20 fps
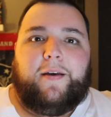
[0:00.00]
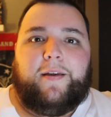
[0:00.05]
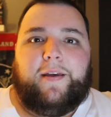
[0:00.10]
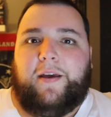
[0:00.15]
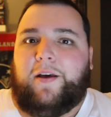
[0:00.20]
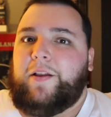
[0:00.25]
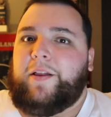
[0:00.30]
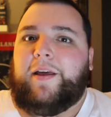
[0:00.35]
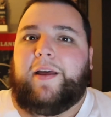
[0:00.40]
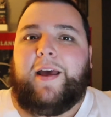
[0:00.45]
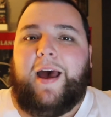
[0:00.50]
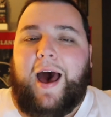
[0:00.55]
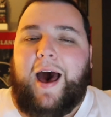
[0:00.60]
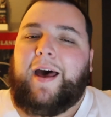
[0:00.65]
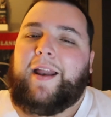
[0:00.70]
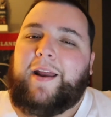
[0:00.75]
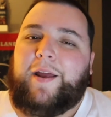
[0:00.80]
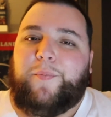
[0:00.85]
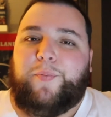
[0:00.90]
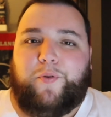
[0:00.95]
Gilly
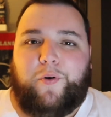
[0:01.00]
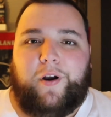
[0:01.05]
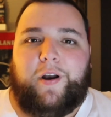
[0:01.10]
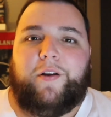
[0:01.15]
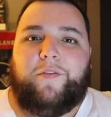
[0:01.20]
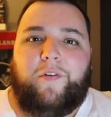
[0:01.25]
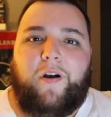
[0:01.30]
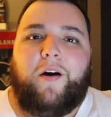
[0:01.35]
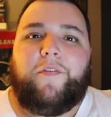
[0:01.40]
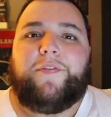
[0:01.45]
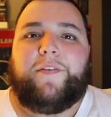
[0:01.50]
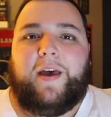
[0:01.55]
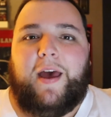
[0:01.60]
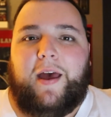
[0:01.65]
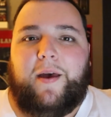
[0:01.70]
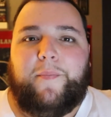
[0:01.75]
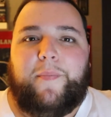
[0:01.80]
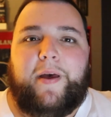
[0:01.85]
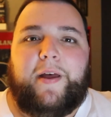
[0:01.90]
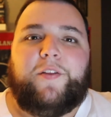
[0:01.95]
had a pretty rough
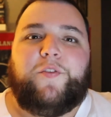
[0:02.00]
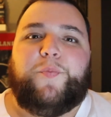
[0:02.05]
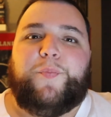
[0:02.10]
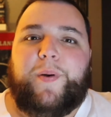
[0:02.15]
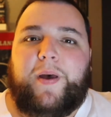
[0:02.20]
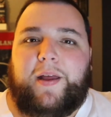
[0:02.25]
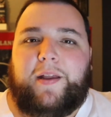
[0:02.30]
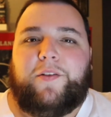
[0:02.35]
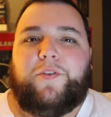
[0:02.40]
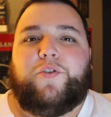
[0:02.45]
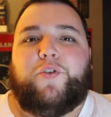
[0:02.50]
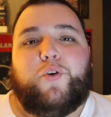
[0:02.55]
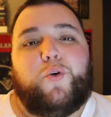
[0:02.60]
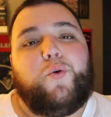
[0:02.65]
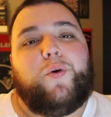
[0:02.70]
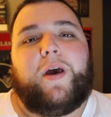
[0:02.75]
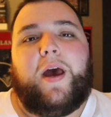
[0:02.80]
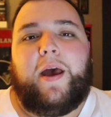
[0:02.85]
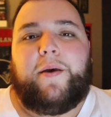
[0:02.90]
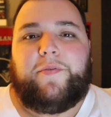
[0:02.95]
game. It's been
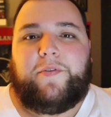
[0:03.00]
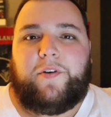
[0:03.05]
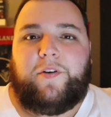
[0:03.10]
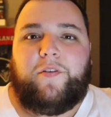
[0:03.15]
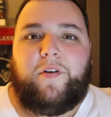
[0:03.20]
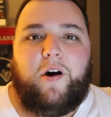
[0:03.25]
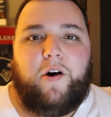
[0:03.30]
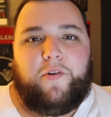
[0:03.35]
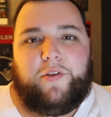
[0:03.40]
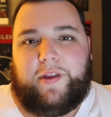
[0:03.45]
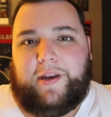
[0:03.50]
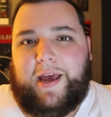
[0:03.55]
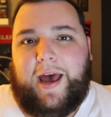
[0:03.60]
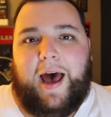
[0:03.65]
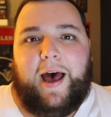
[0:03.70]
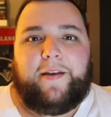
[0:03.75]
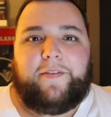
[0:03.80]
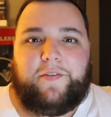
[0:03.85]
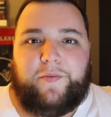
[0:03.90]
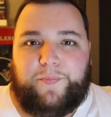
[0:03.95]
2 games in a row that he
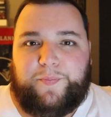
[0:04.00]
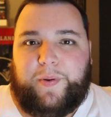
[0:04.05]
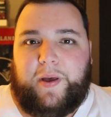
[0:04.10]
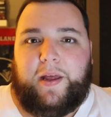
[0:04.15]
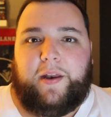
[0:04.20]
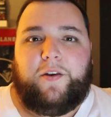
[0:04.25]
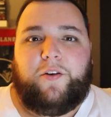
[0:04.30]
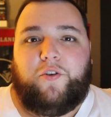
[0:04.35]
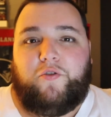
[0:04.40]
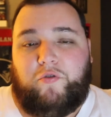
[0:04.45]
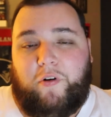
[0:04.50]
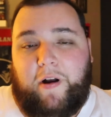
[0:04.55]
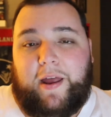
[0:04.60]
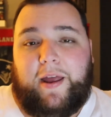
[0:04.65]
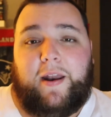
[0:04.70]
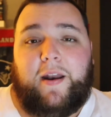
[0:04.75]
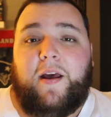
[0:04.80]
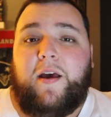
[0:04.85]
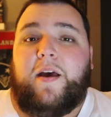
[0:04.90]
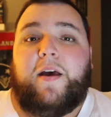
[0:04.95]
hasn't been
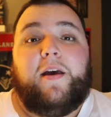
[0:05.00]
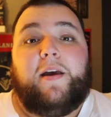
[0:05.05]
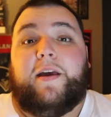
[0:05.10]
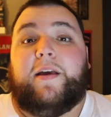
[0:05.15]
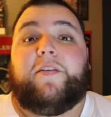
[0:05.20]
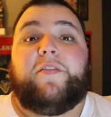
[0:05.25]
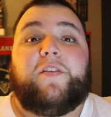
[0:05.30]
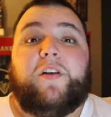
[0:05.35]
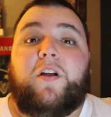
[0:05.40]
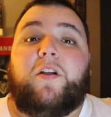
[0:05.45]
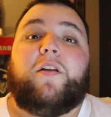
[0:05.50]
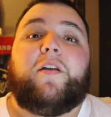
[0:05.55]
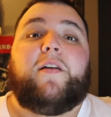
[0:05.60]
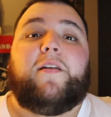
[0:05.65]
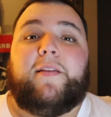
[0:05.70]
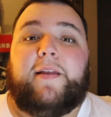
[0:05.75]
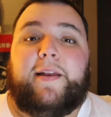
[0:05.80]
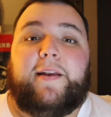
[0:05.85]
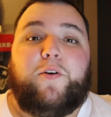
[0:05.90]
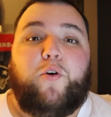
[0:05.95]
great. He's still an
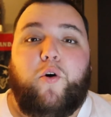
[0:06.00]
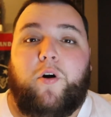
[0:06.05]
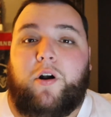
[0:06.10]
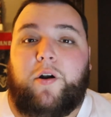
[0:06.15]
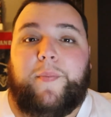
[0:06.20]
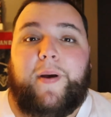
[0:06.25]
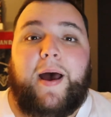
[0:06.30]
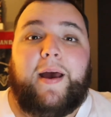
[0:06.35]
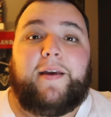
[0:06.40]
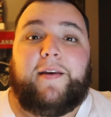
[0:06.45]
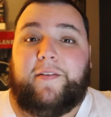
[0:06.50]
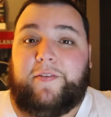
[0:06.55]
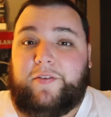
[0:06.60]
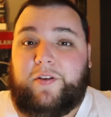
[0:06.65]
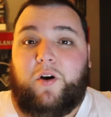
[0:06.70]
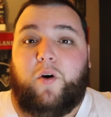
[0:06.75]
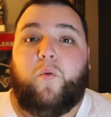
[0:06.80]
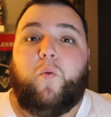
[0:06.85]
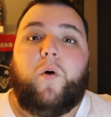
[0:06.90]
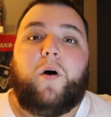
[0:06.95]
elite cornerback. He's
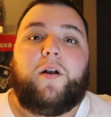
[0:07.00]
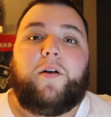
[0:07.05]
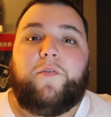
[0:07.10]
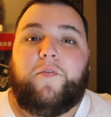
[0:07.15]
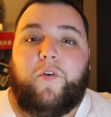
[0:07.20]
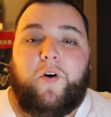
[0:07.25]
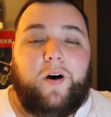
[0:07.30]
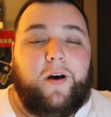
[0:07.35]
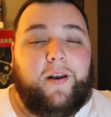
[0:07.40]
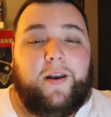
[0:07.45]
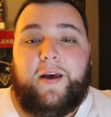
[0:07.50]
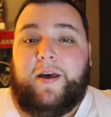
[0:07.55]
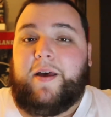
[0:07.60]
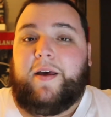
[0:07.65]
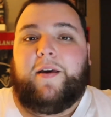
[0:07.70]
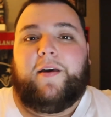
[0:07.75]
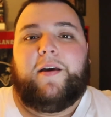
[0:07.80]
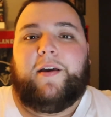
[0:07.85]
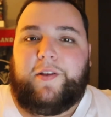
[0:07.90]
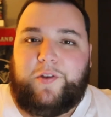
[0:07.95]
still 1 of 1.
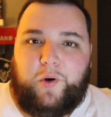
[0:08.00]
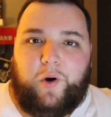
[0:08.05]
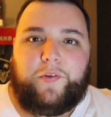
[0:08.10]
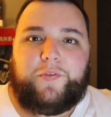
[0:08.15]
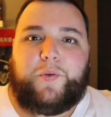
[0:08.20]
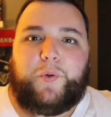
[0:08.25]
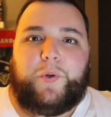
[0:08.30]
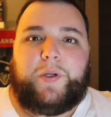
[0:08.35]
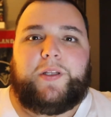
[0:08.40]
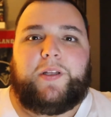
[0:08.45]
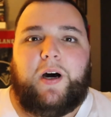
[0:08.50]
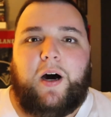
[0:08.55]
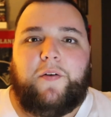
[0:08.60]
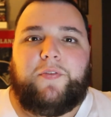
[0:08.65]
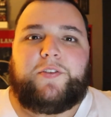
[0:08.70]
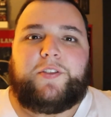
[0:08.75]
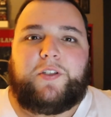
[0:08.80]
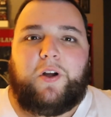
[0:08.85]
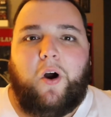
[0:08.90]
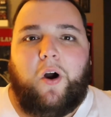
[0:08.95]
He's off to a tough
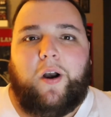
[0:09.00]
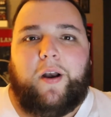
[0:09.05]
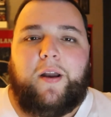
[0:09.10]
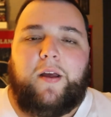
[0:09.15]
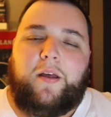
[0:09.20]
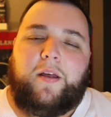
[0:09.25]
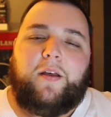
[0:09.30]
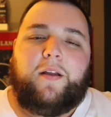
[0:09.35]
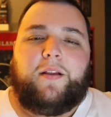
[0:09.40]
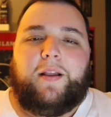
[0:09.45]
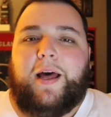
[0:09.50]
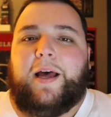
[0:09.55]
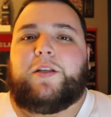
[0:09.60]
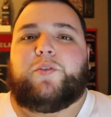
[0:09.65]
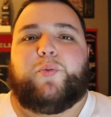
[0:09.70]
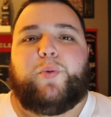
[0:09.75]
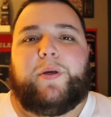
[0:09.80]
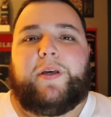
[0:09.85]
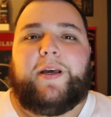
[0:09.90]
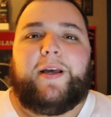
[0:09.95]
start.
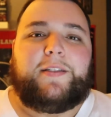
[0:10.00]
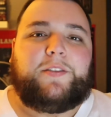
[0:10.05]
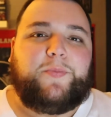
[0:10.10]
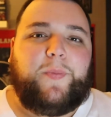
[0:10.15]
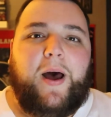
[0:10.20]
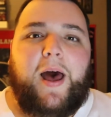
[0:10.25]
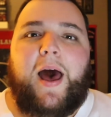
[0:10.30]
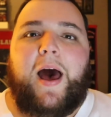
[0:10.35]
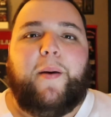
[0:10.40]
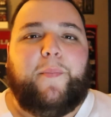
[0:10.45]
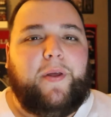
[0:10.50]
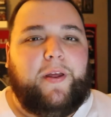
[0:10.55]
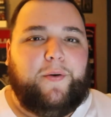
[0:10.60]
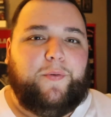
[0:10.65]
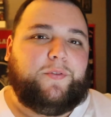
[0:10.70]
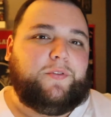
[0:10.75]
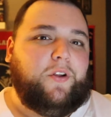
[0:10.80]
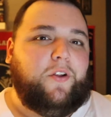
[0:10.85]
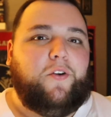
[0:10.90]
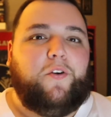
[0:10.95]
Last week against Miami, it
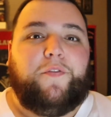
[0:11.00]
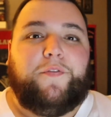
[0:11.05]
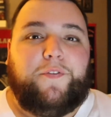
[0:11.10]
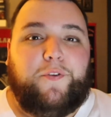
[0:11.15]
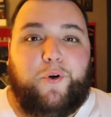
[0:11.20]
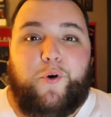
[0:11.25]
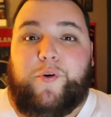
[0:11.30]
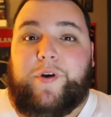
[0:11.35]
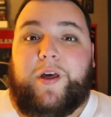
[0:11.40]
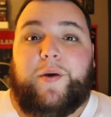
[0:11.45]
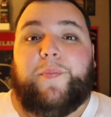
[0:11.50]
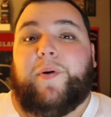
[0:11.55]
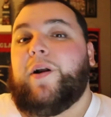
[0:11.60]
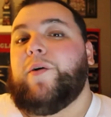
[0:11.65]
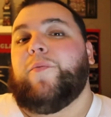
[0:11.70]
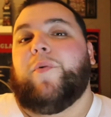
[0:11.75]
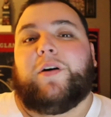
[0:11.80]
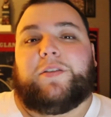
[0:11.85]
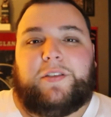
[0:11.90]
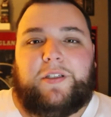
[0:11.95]
was a little fluky, but
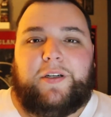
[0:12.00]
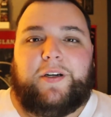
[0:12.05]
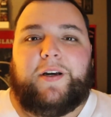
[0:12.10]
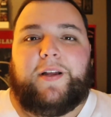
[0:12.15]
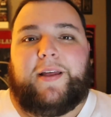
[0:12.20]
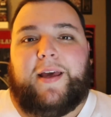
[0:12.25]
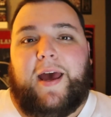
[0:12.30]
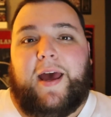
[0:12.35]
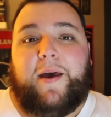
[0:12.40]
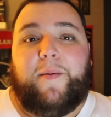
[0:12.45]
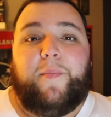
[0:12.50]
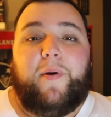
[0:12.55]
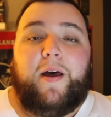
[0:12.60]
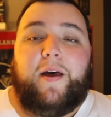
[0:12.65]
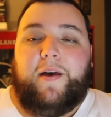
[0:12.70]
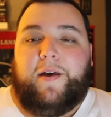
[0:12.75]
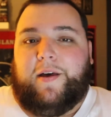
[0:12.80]
it wasn't a good game.